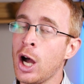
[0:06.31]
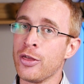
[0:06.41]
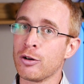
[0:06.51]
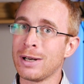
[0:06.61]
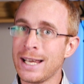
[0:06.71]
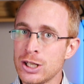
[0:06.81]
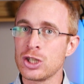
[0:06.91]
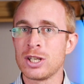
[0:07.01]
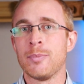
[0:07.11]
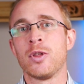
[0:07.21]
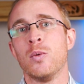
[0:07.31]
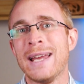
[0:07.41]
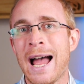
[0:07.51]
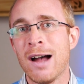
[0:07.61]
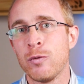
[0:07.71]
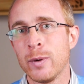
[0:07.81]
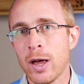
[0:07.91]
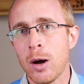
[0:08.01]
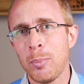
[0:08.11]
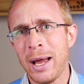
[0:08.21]
and the relationship that we have
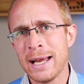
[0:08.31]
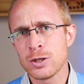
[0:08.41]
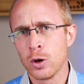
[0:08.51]
with our pet